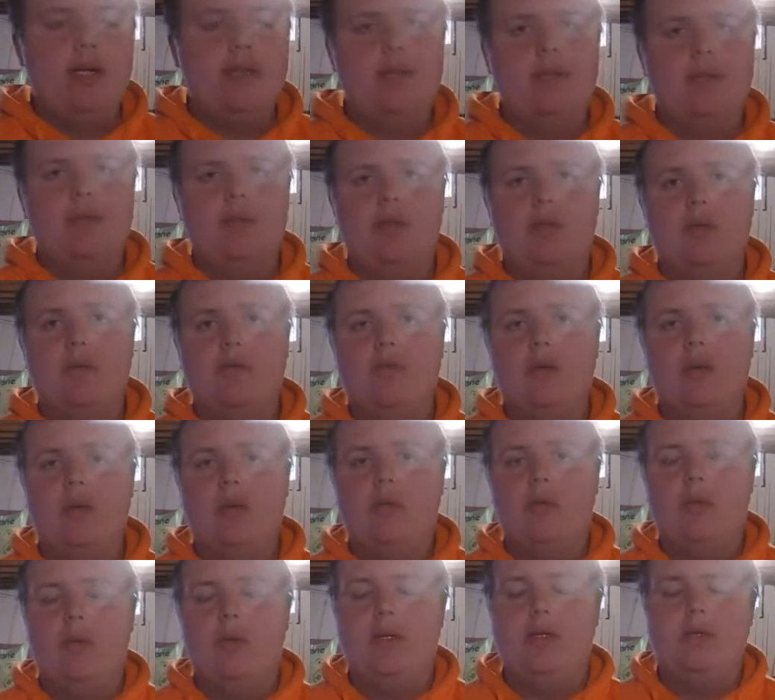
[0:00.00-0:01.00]
this episode of
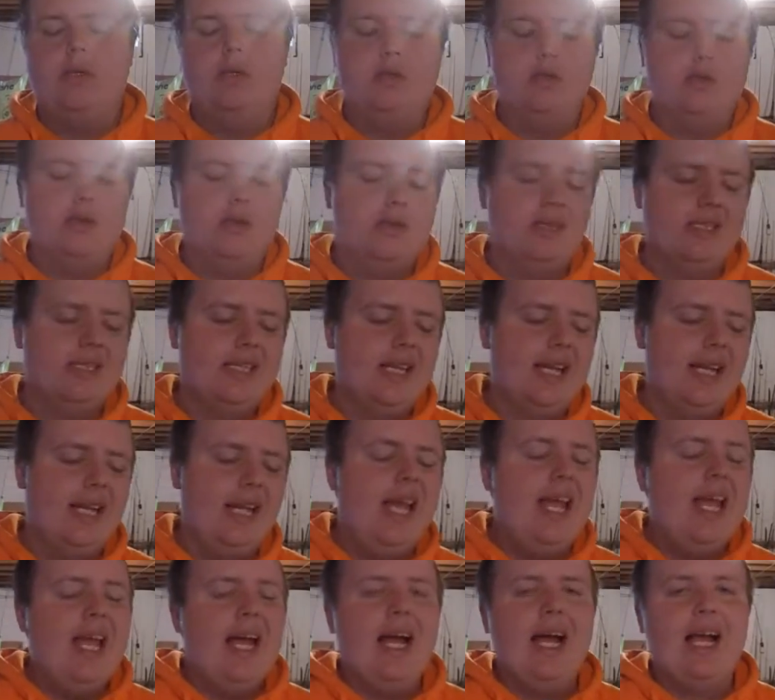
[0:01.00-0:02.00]
Phenomenal Whitetail. Now today
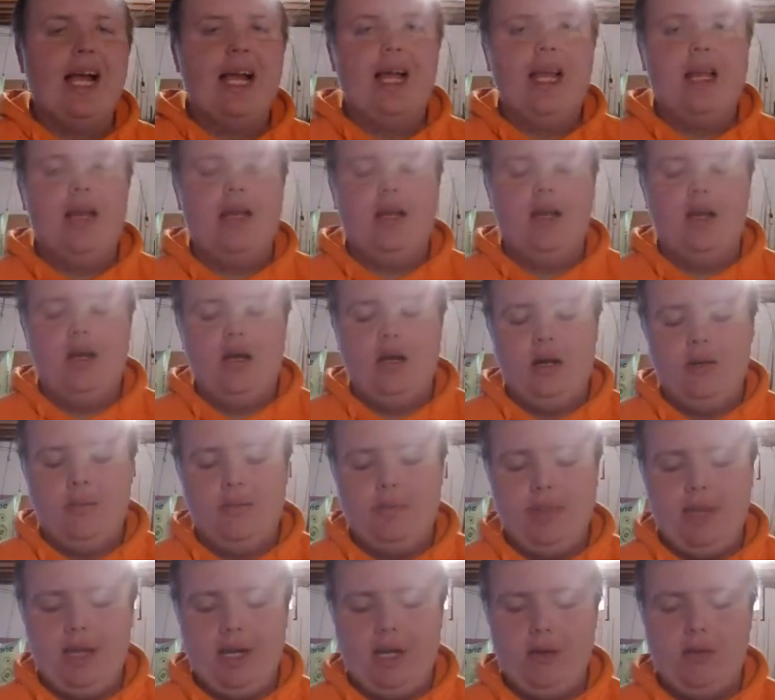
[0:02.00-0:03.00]
I got a
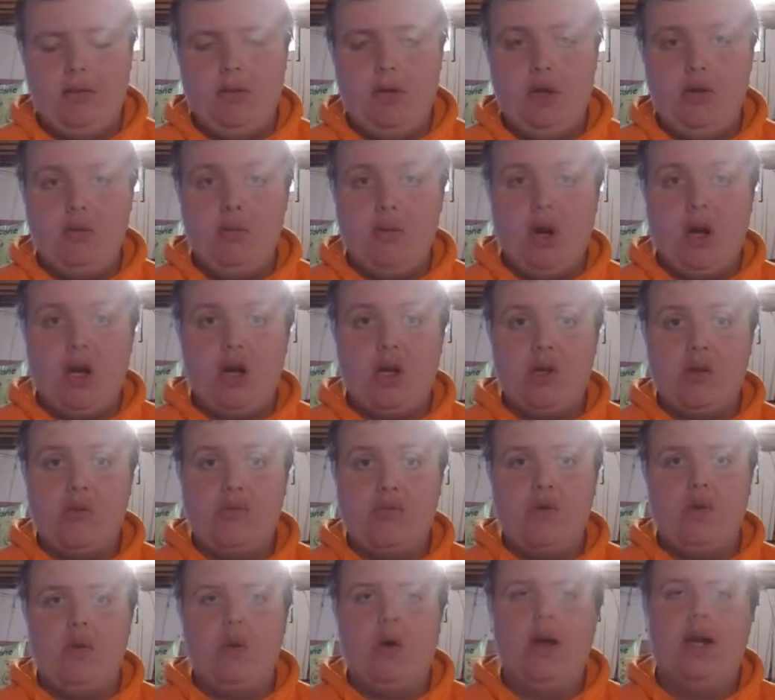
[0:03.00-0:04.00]
new product
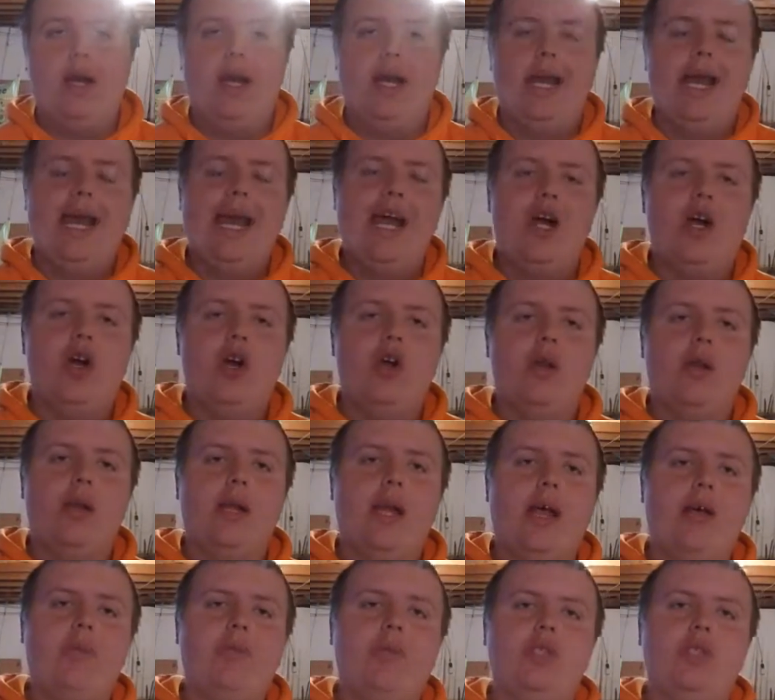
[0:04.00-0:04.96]
review on an arrow that I've